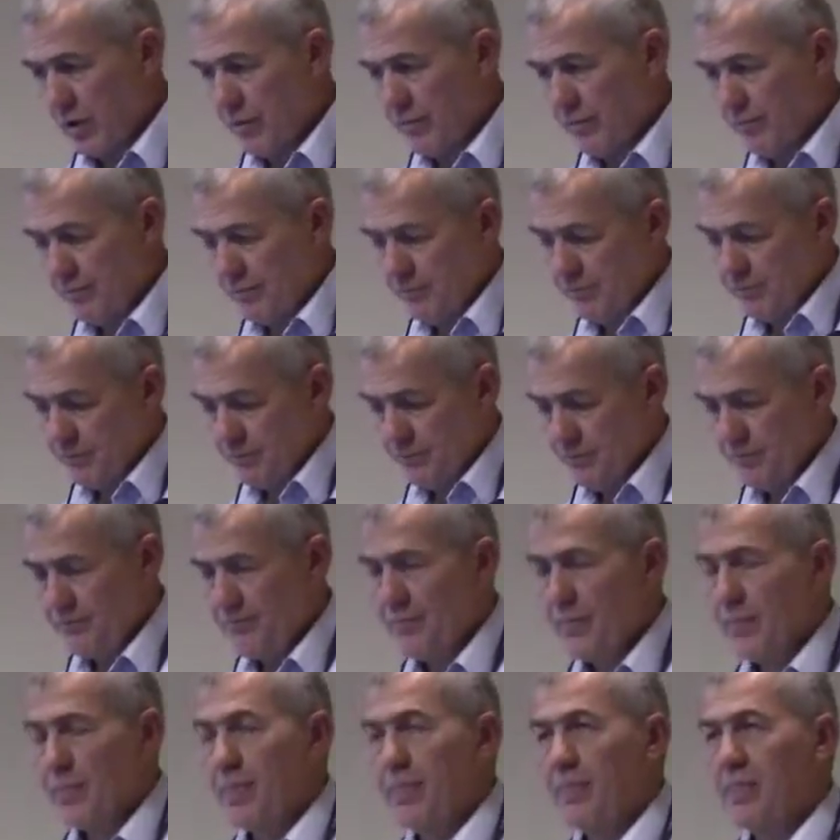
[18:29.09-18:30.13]
But
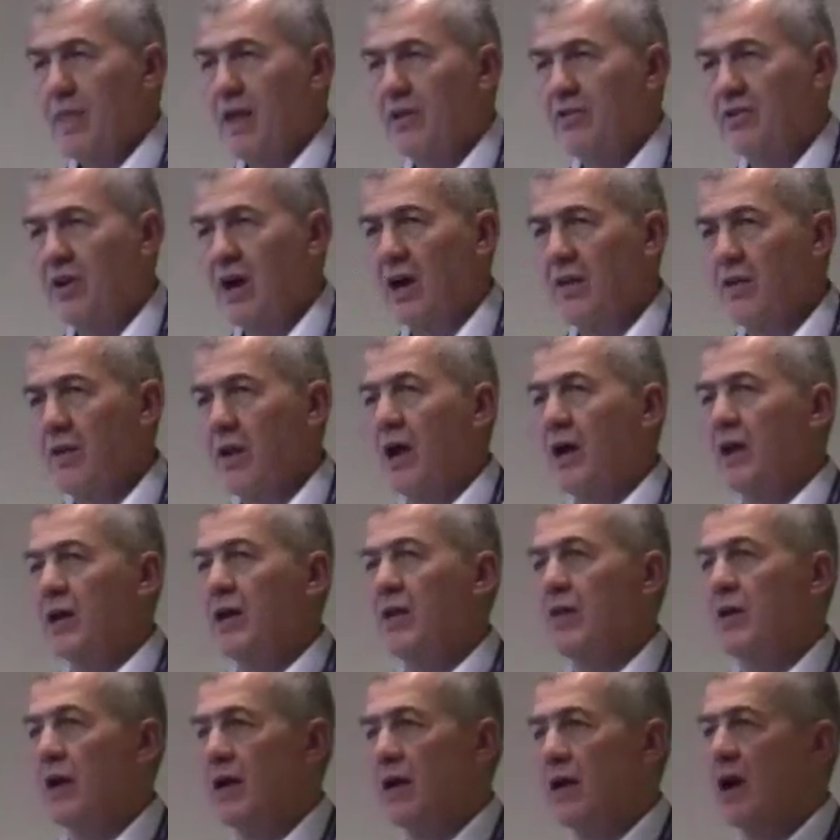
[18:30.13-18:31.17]
that's kind of the
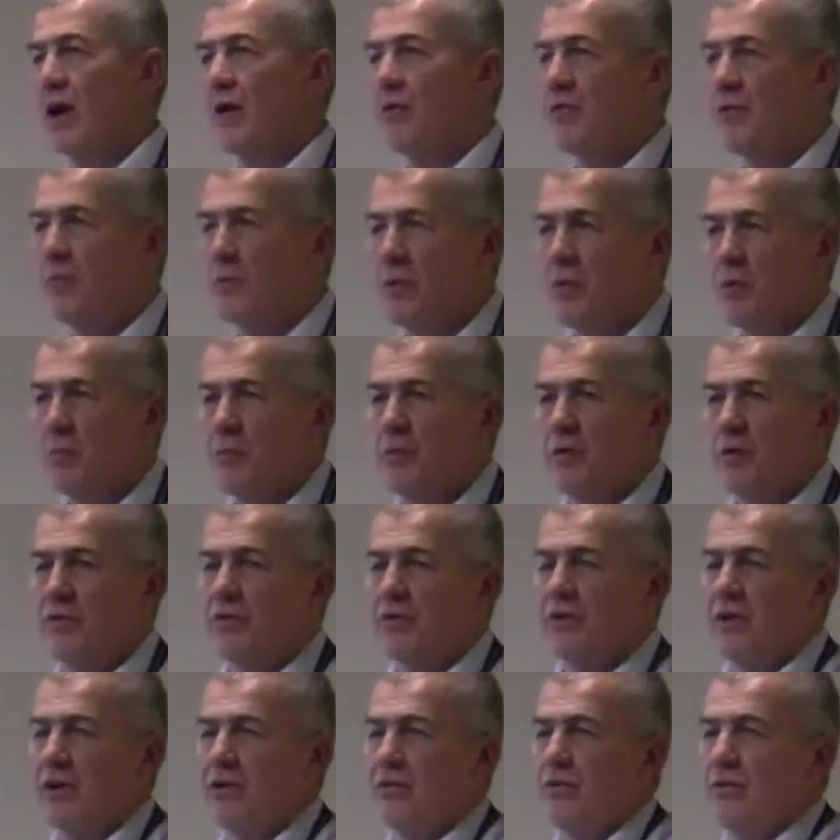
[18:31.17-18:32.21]
idea that I got from the
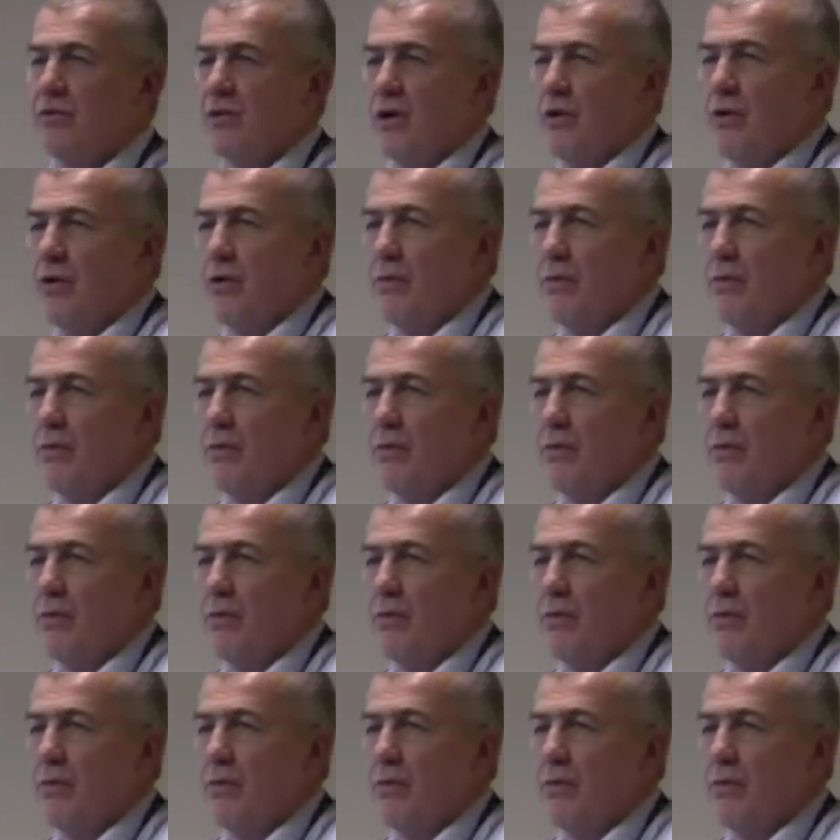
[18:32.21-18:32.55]
presentation.